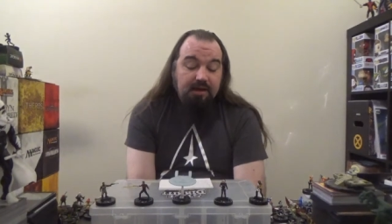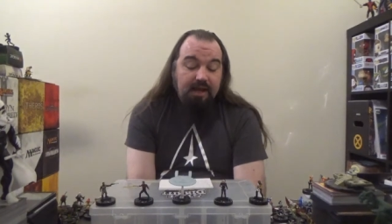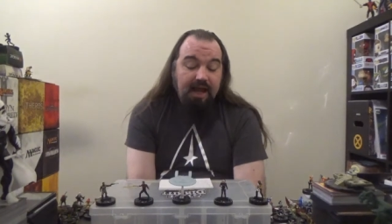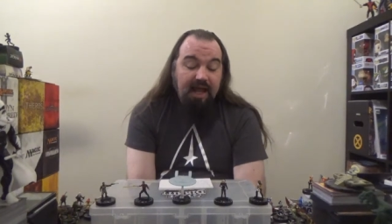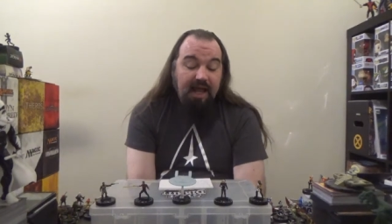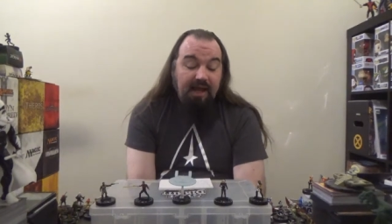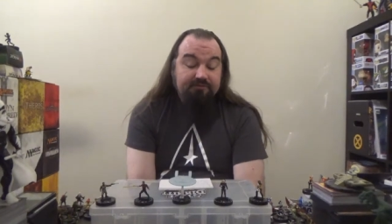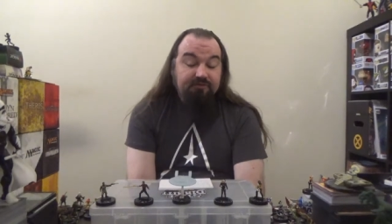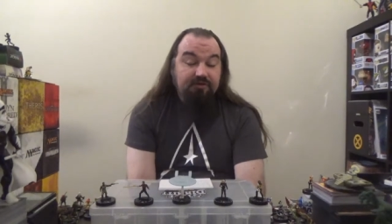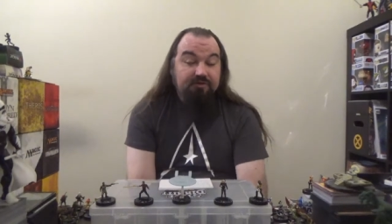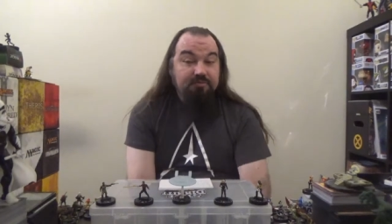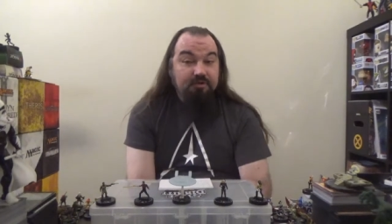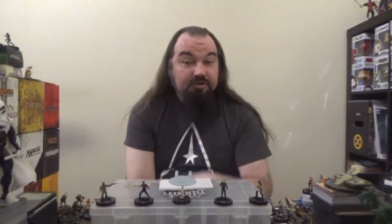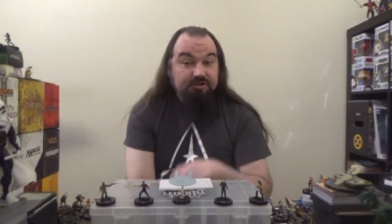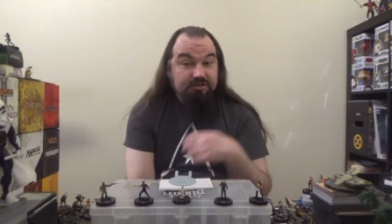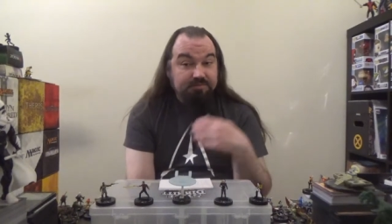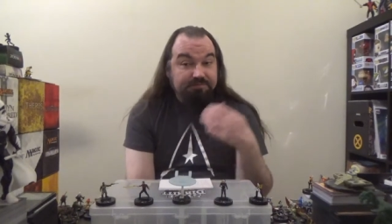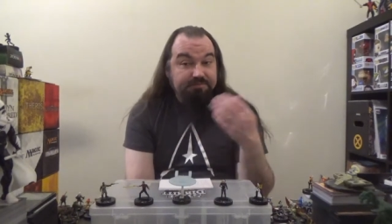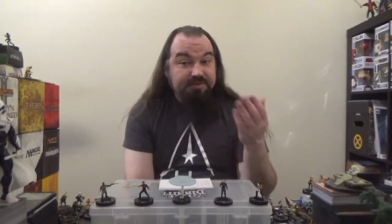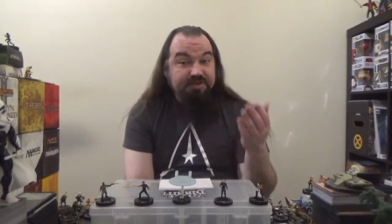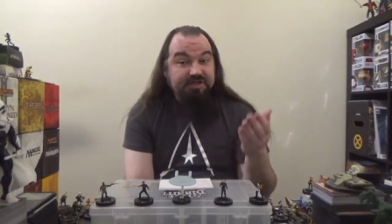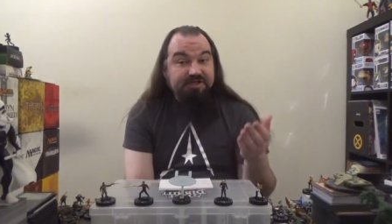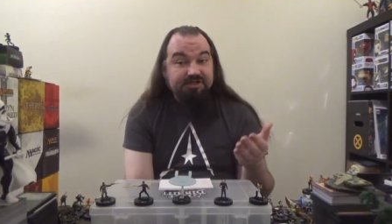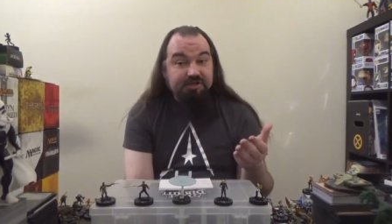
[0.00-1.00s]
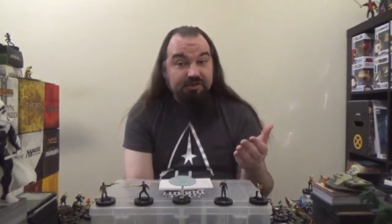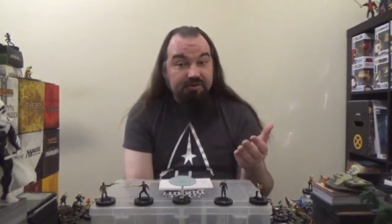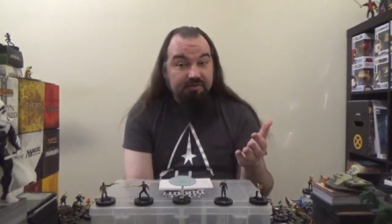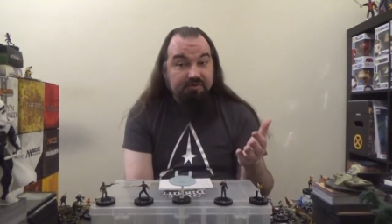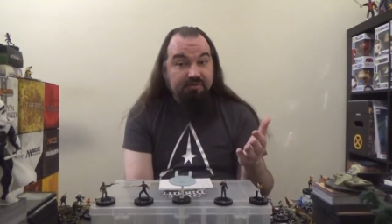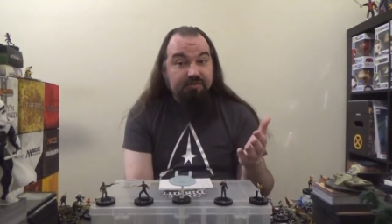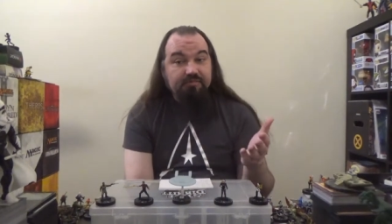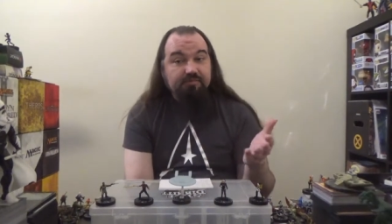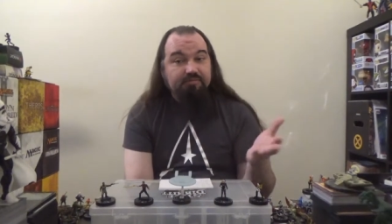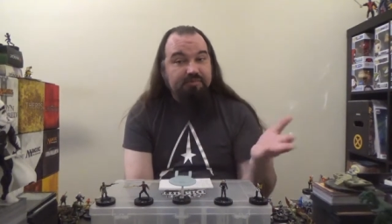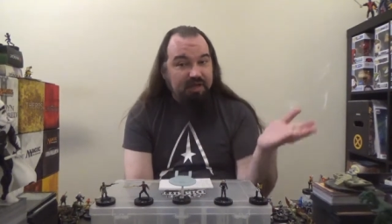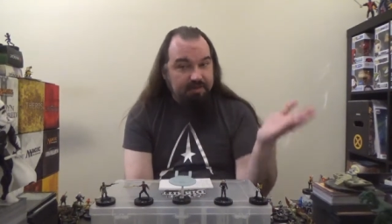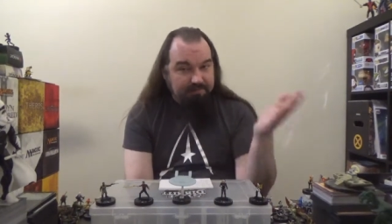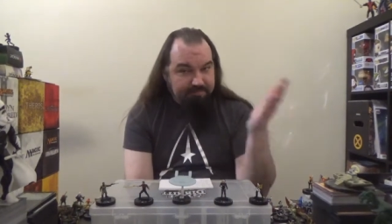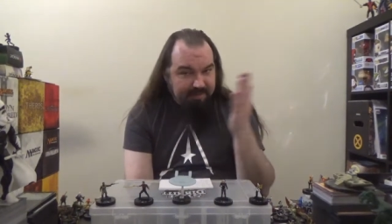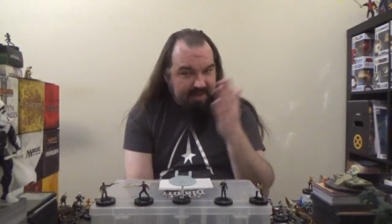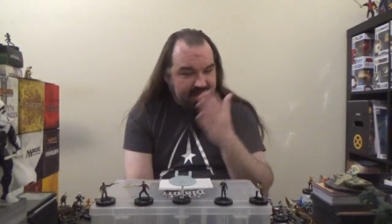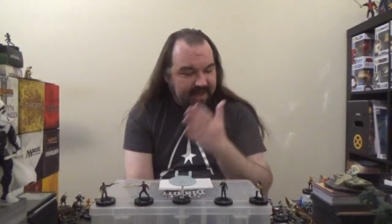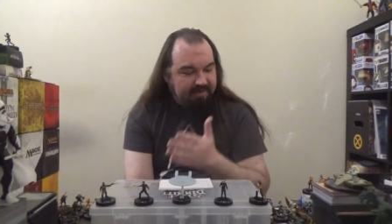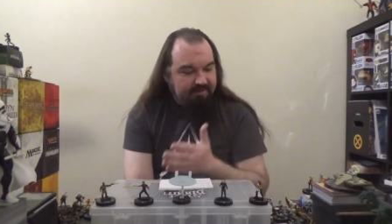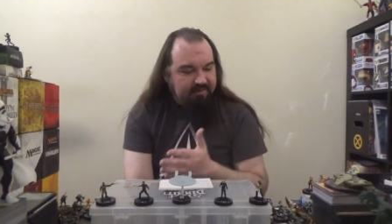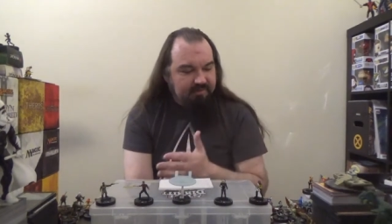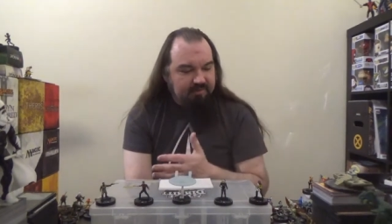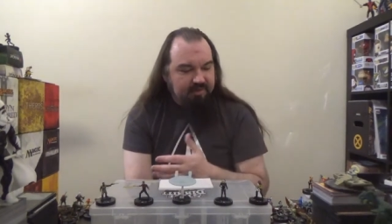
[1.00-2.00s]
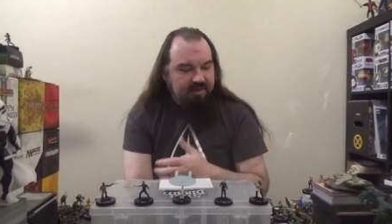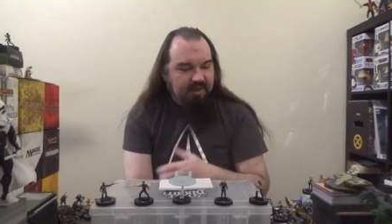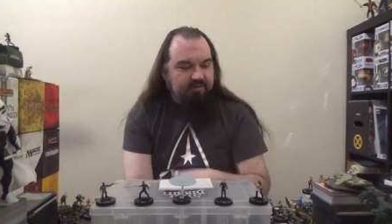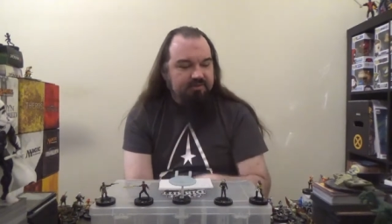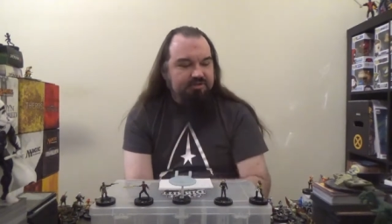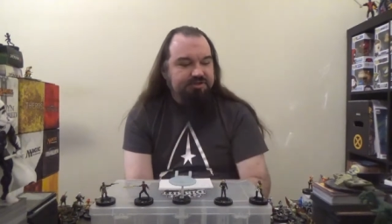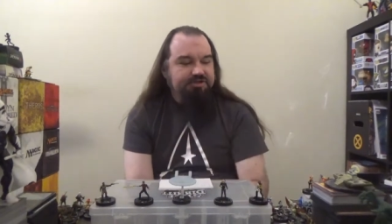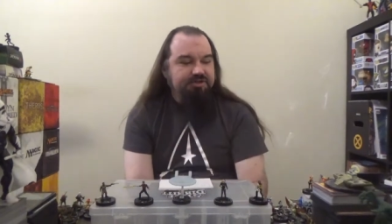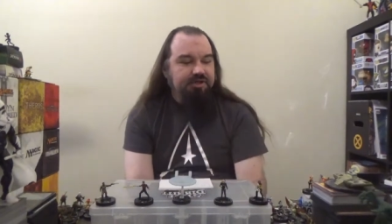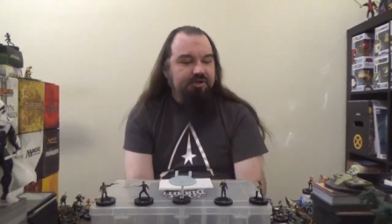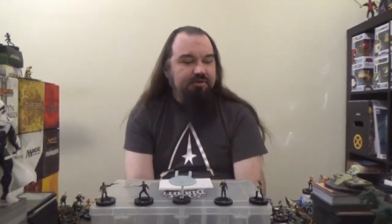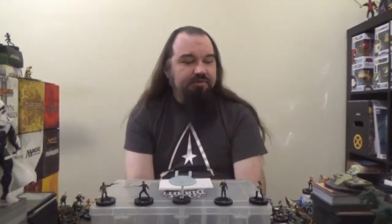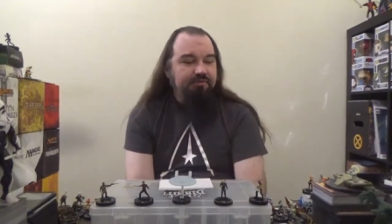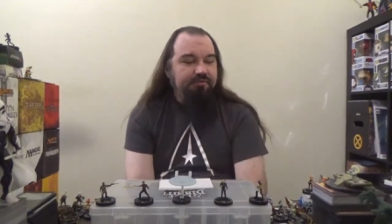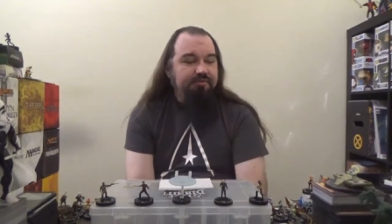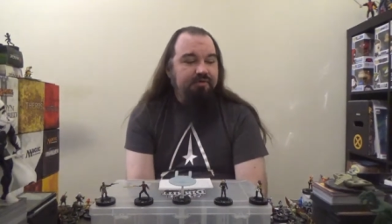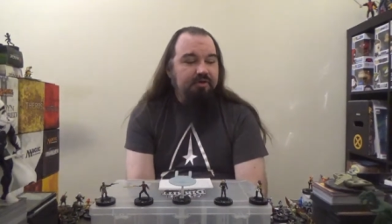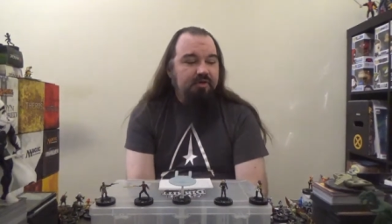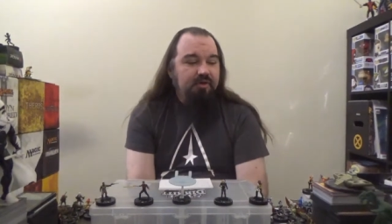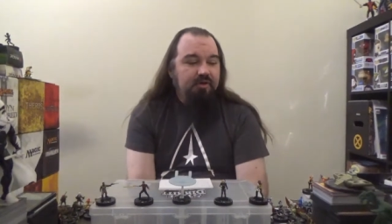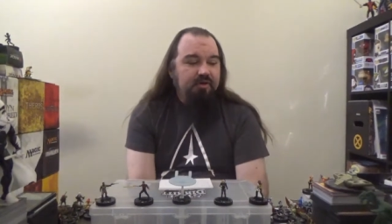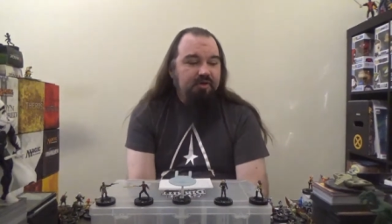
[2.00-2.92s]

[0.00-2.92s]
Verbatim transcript: After the motion pictures, get back to the other shows,